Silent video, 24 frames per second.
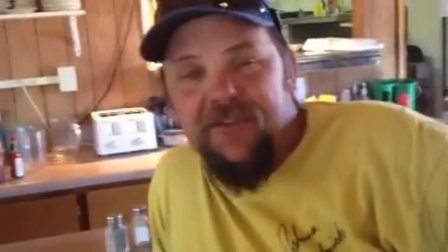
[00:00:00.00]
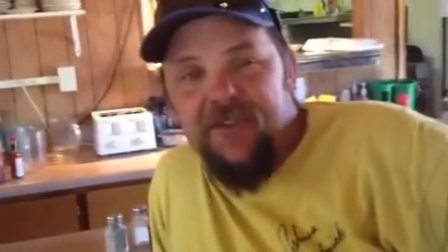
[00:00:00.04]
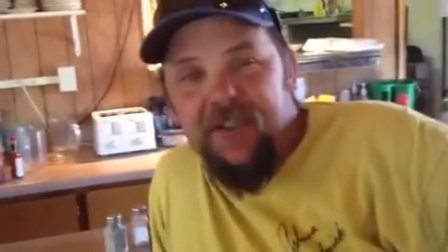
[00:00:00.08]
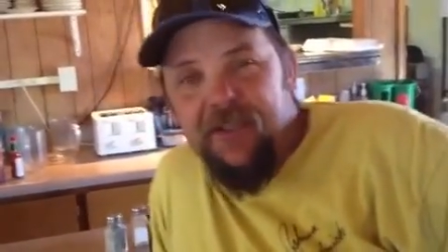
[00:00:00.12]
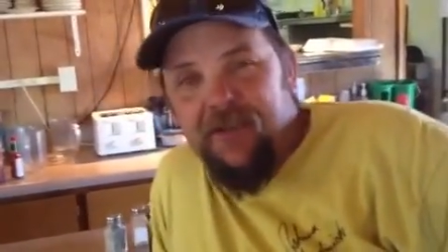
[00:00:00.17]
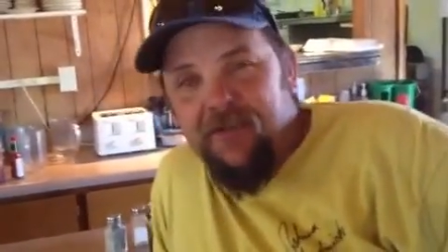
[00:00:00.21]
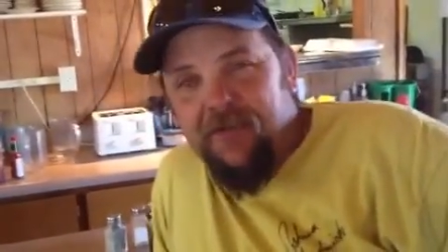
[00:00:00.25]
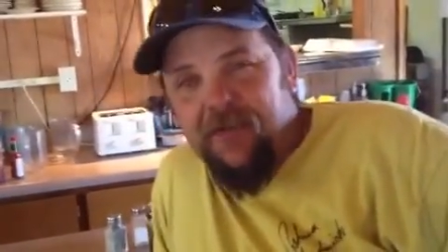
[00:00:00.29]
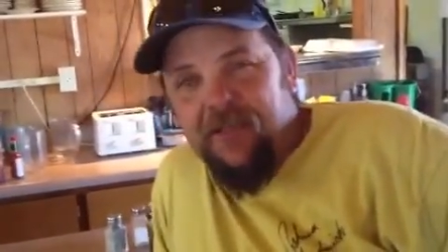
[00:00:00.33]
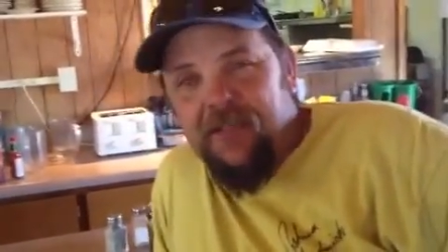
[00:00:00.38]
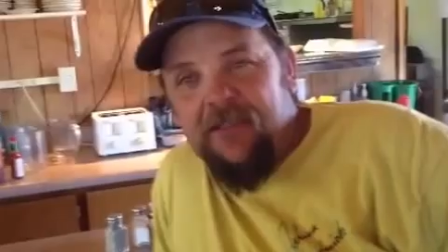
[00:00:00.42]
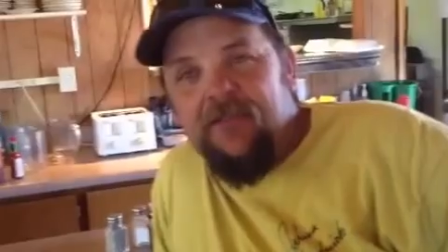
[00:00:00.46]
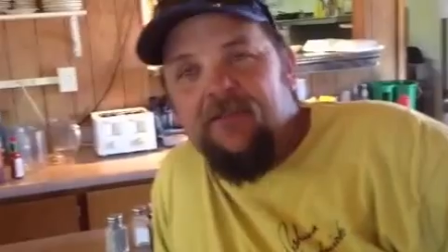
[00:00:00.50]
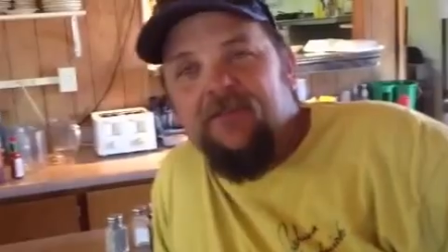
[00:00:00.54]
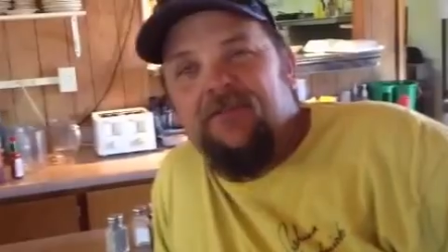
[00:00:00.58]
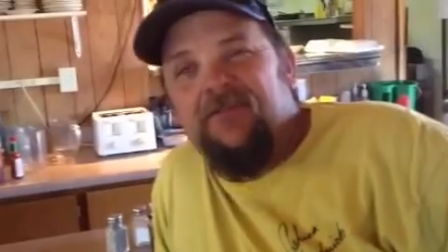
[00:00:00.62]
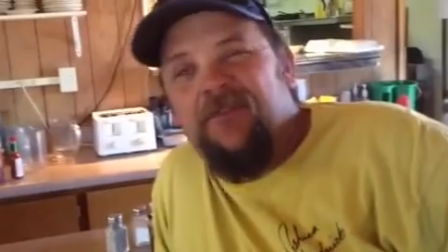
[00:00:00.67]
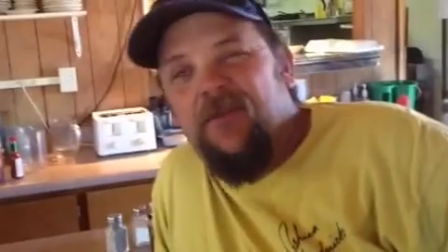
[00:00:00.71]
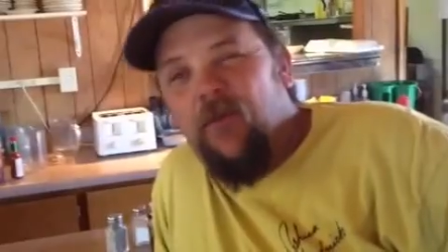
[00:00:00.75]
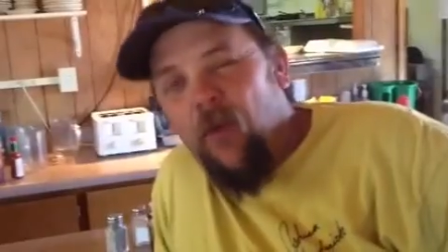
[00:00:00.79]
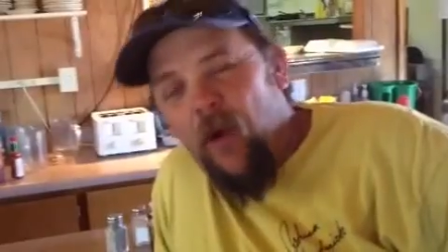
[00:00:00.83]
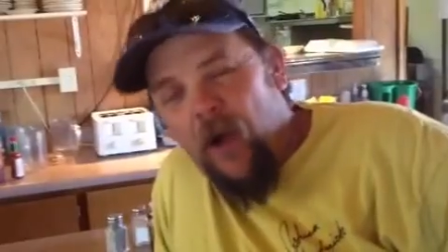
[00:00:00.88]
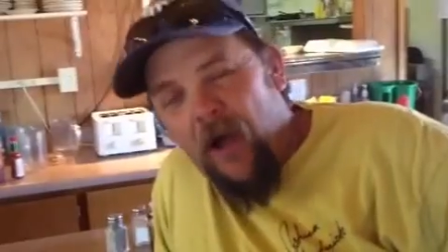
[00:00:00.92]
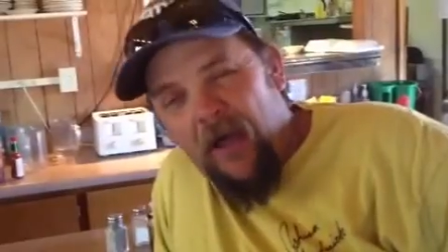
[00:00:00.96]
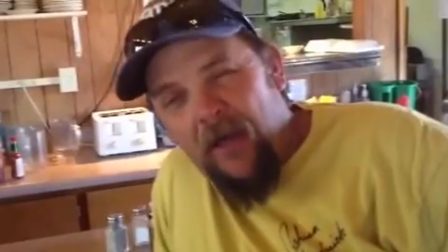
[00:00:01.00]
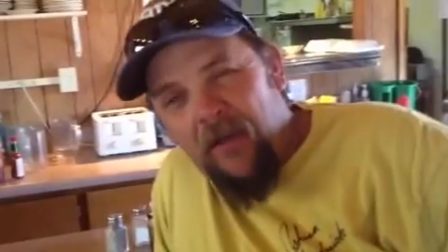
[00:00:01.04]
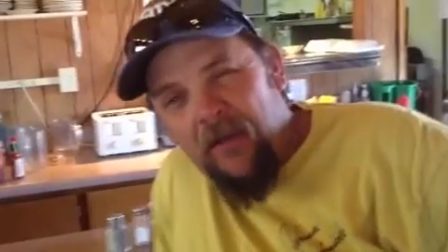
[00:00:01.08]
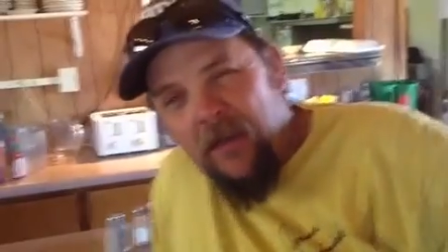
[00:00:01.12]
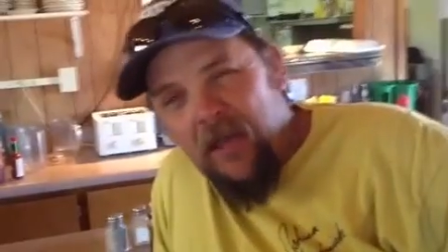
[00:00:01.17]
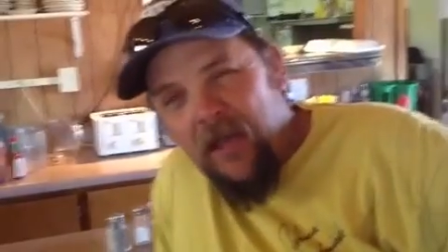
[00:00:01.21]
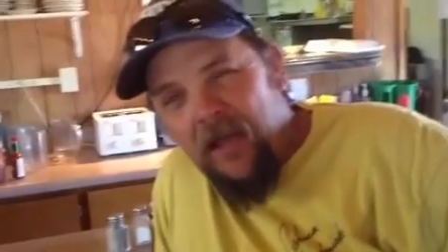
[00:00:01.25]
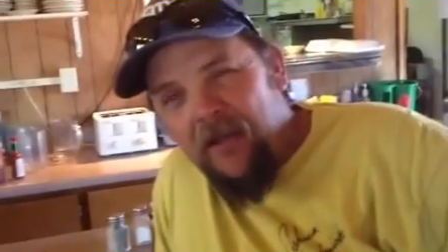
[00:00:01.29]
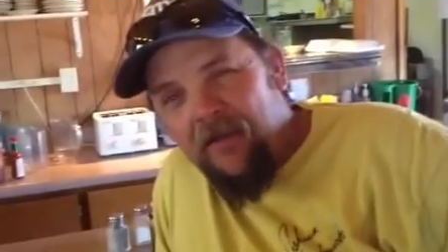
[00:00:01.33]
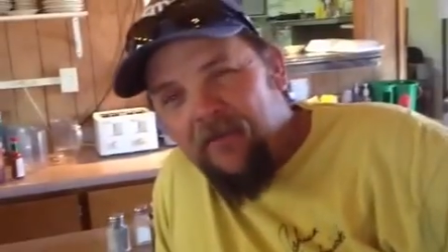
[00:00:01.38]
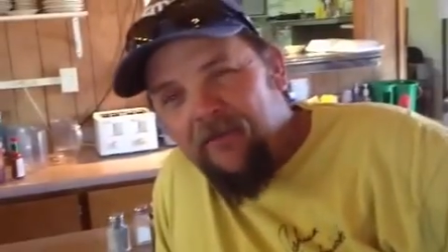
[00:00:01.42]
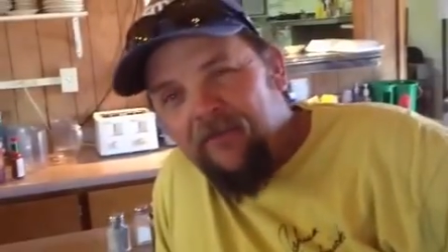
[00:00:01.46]
scenery, the
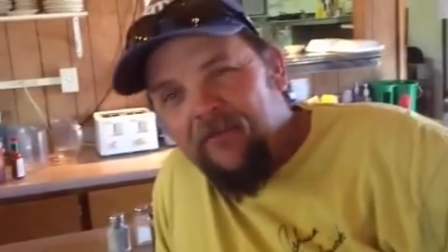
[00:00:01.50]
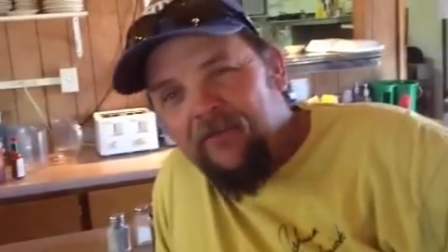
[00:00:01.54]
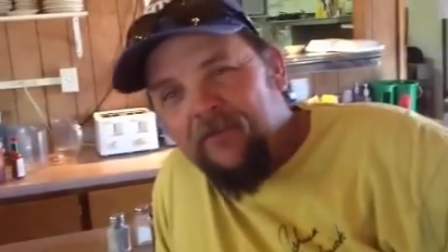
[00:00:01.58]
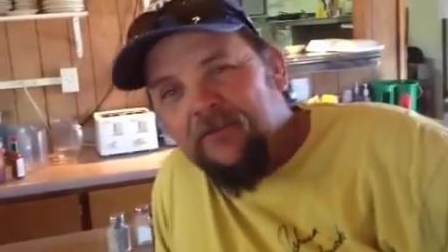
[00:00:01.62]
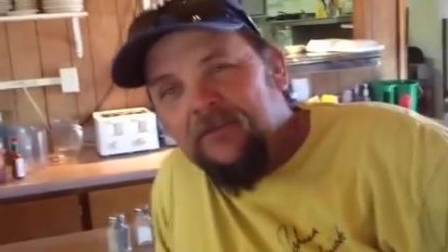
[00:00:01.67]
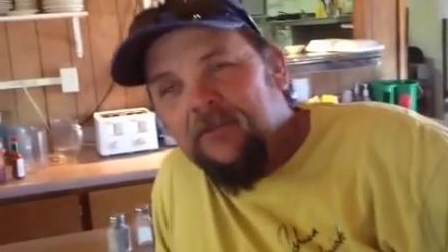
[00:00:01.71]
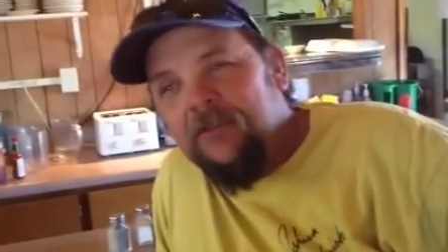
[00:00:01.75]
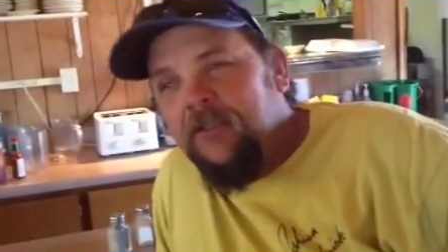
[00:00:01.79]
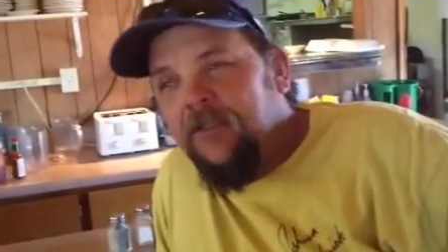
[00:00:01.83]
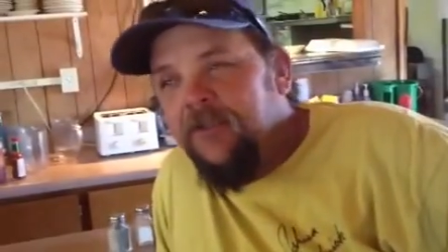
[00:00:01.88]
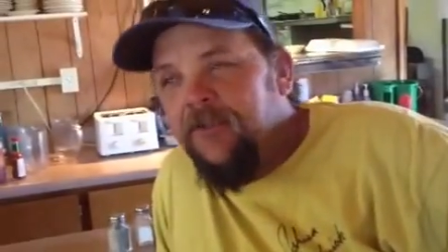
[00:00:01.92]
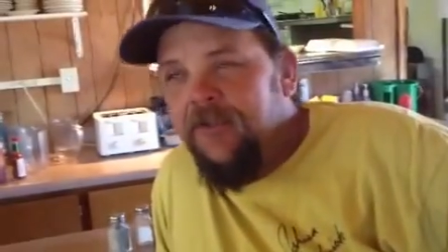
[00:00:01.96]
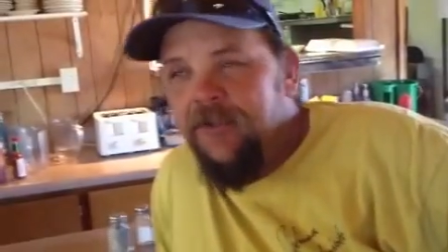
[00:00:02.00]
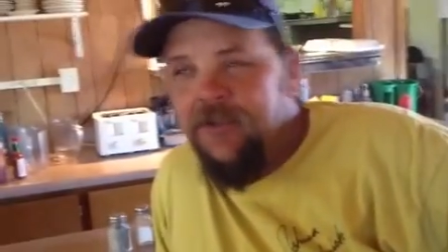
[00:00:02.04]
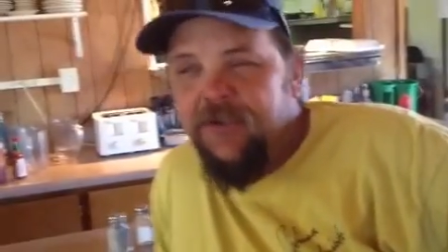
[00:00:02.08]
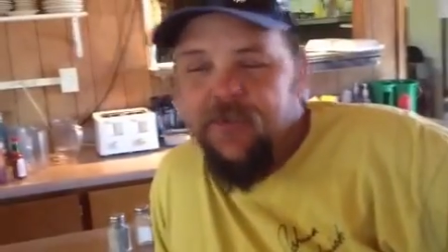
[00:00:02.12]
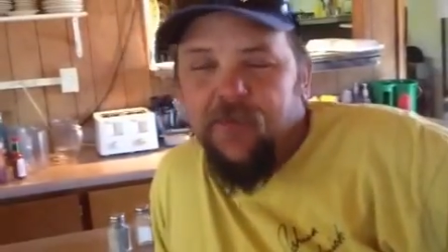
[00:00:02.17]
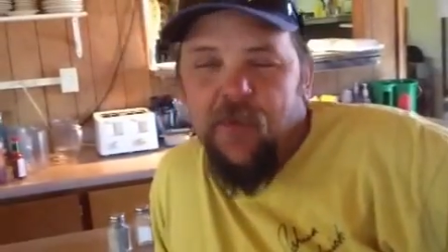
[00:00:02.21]
wildlife, the